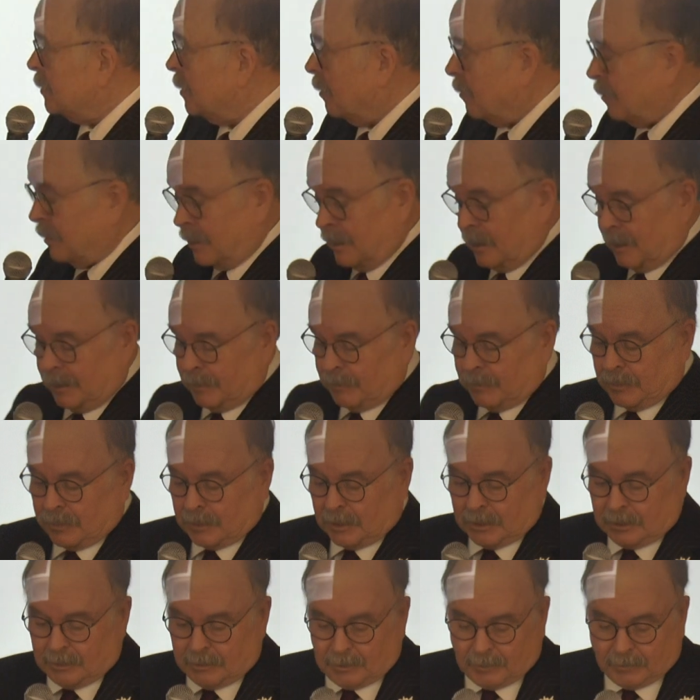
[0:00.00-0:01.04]
Okay, well,
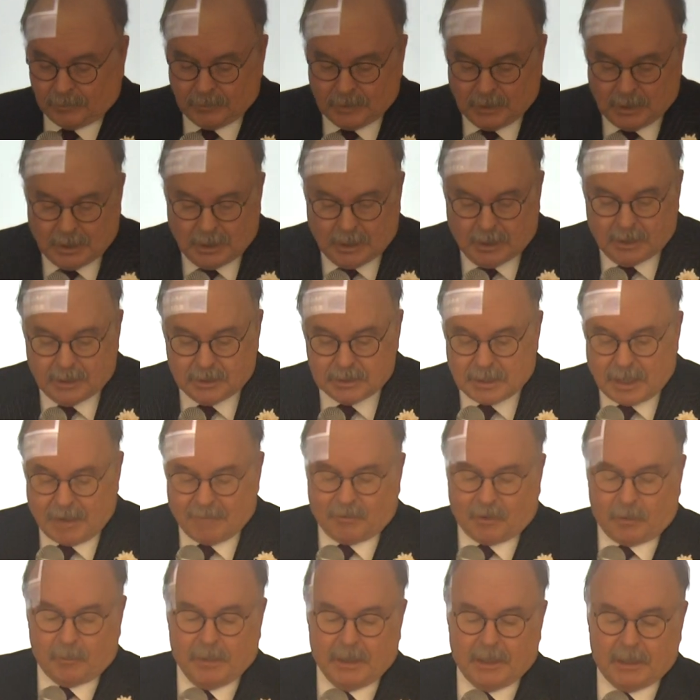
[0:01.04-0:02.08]
thank you. Let's have
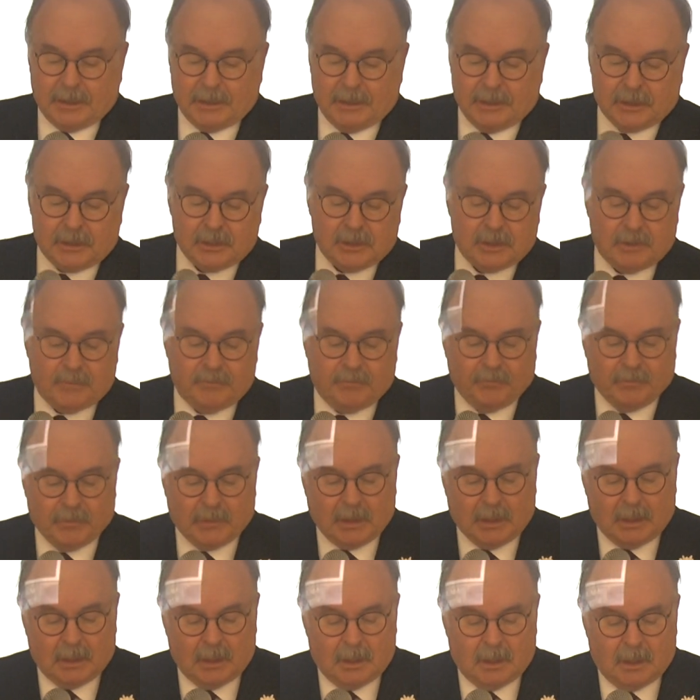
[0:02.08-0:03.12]
our benediction.
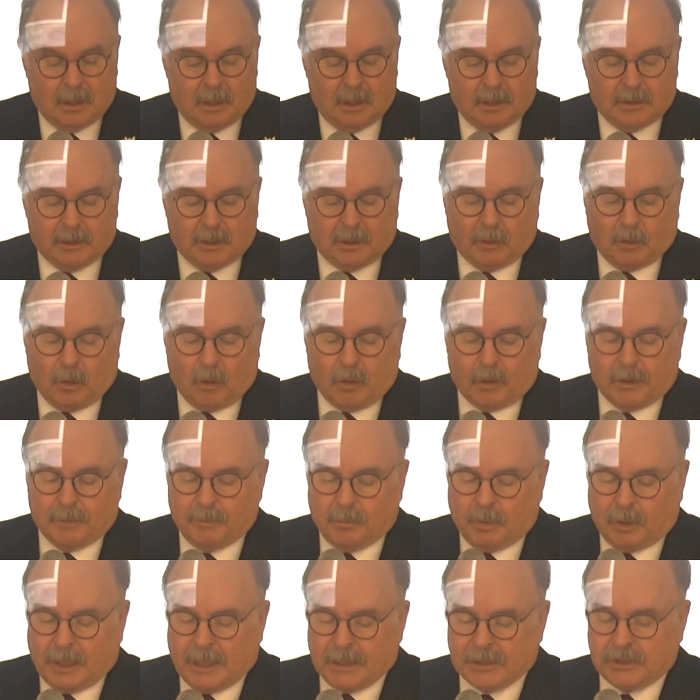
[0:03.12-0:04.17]
The Lord
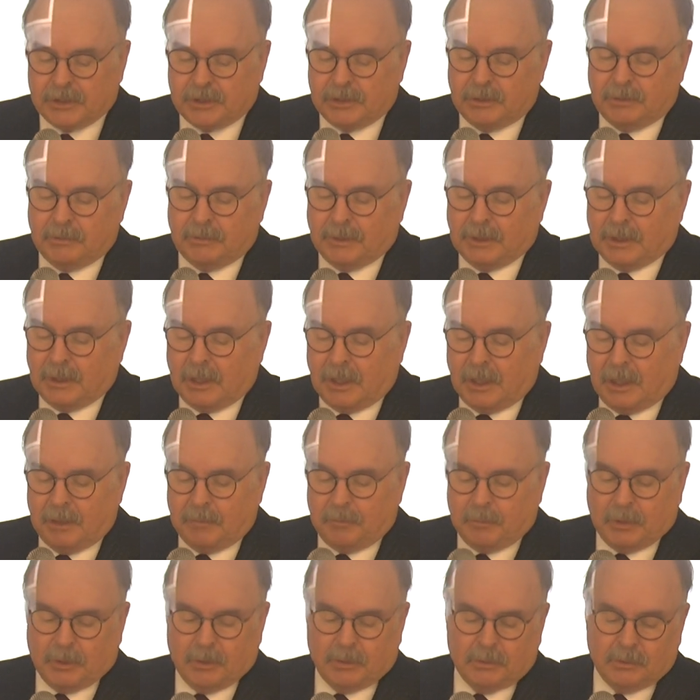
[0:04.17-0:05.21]
bless you and
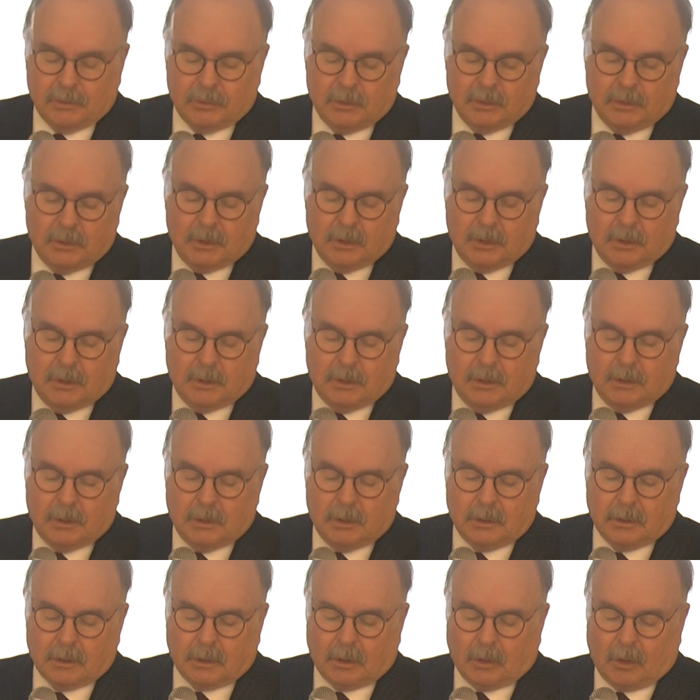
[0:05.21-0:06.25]
keep you.
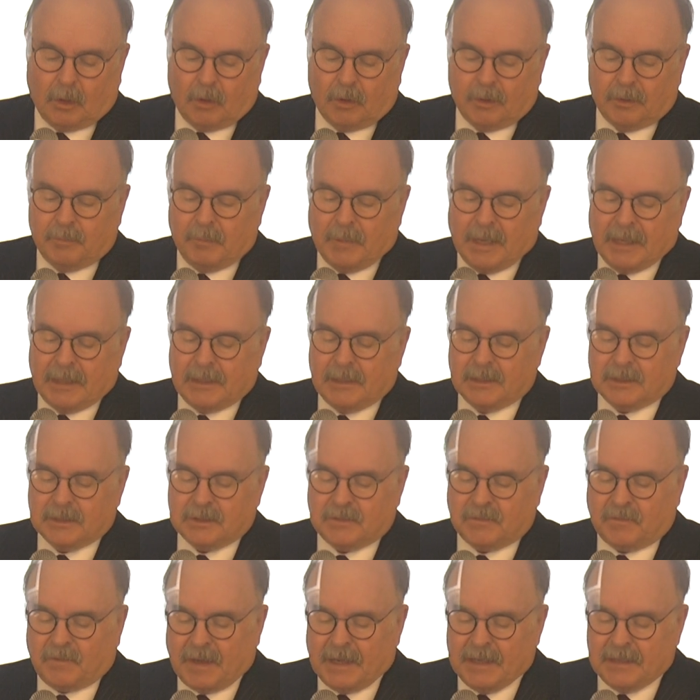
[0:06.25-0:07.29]
The Lord make
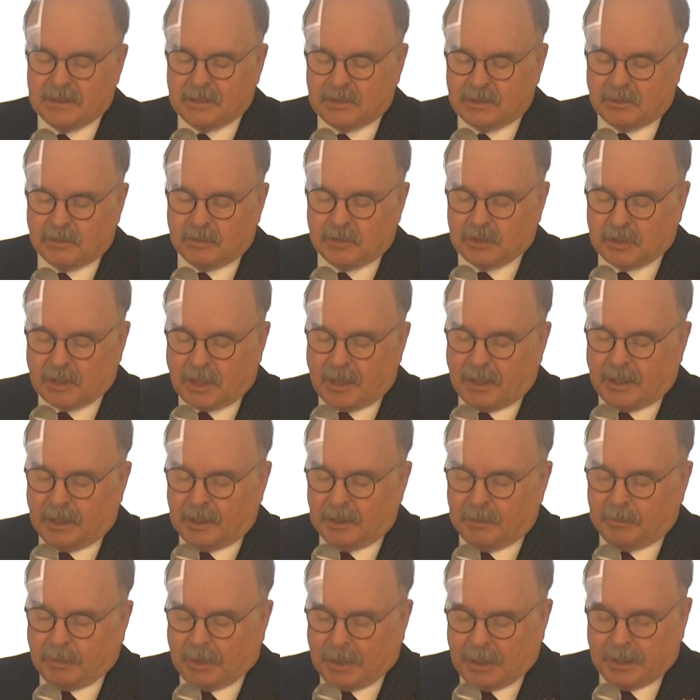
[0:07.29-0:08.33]
his face to shine
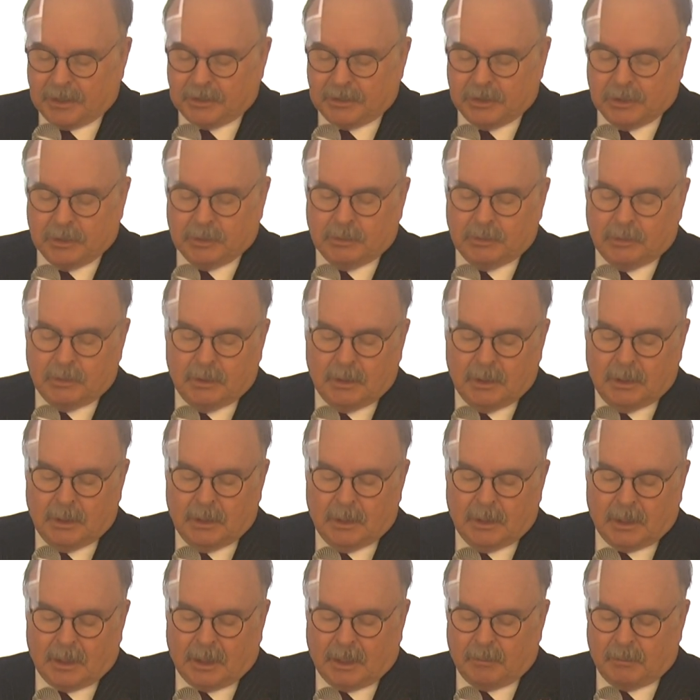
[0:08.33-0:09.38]
upon you
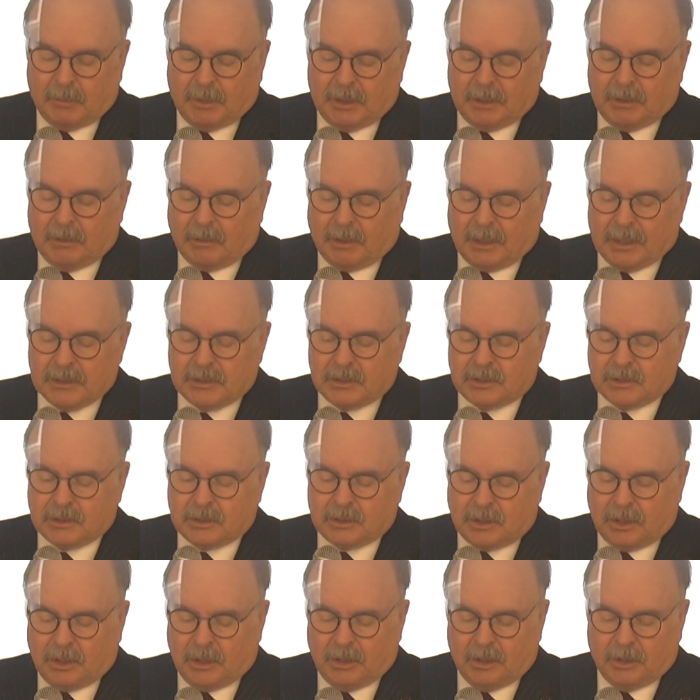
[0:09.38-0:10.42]
and be gracious
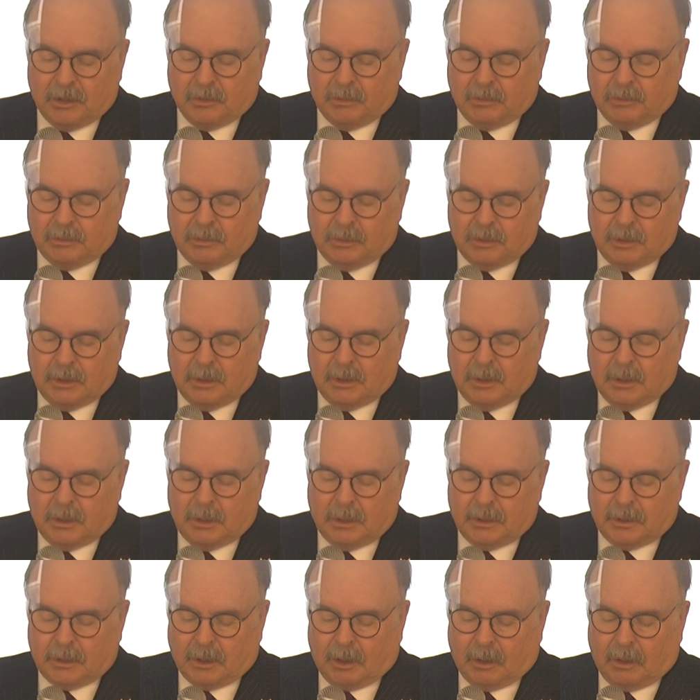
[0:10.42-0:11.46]
to you.
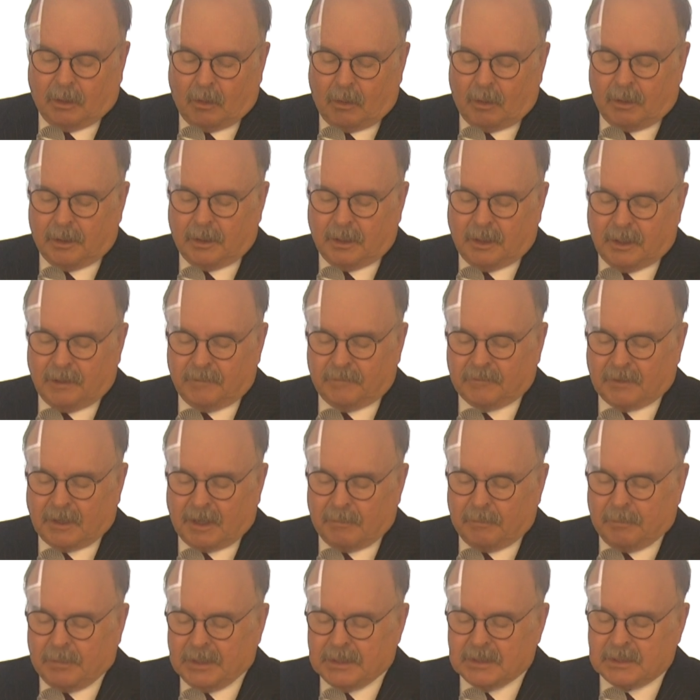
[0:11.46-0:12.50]
The Lord lift up
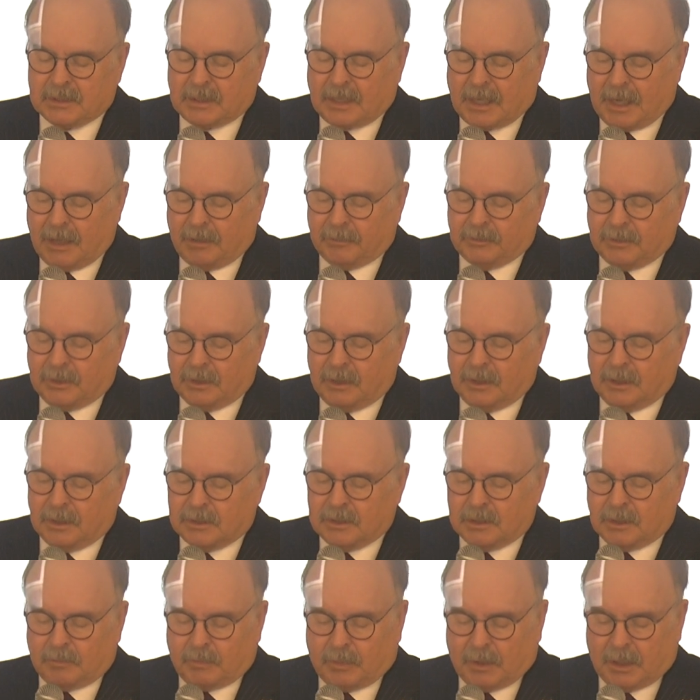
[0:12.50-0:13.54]
his countenance
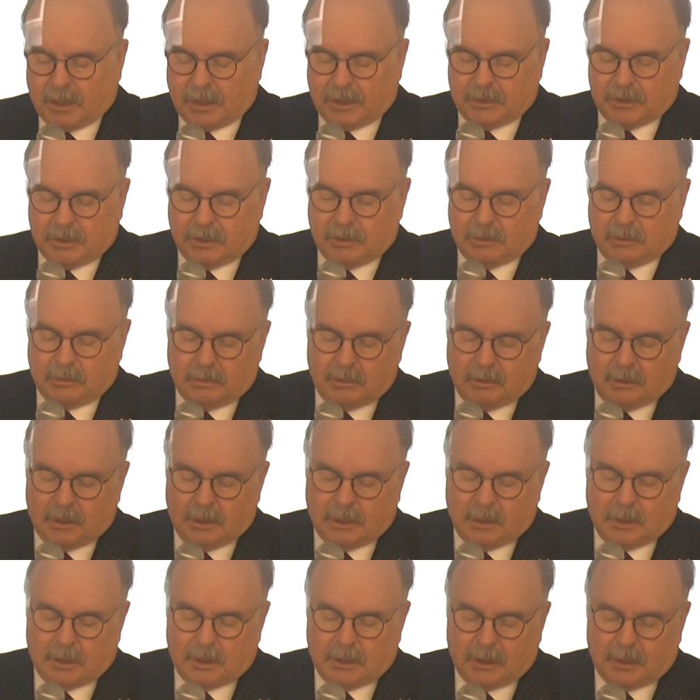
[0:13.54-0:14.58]
upon you
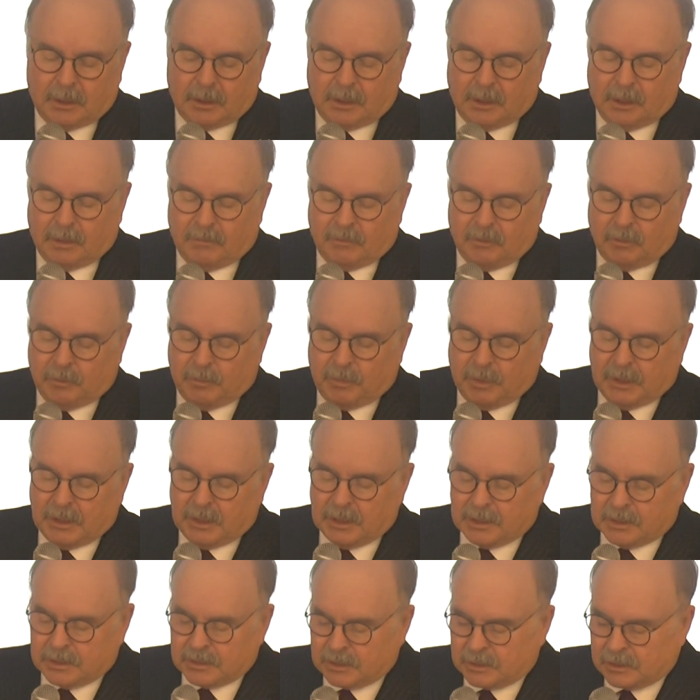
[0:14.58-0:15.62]
and give you
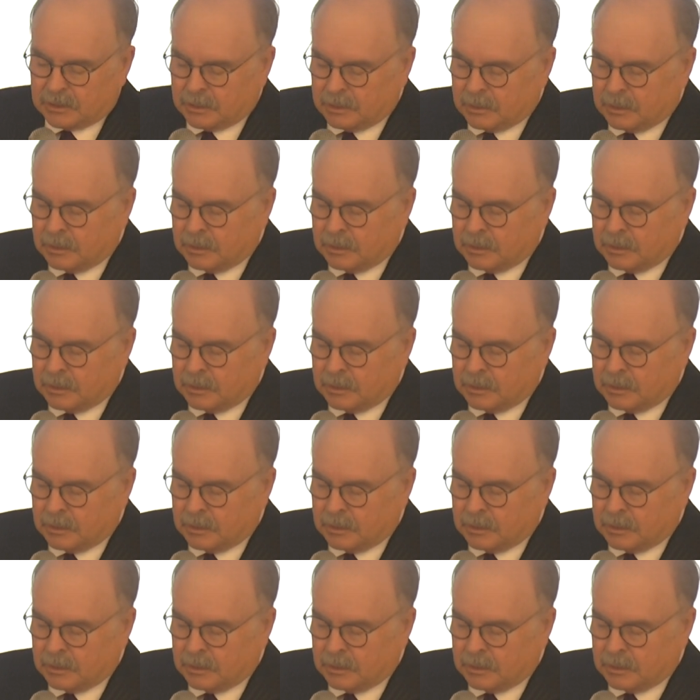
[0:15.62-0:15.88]
peace.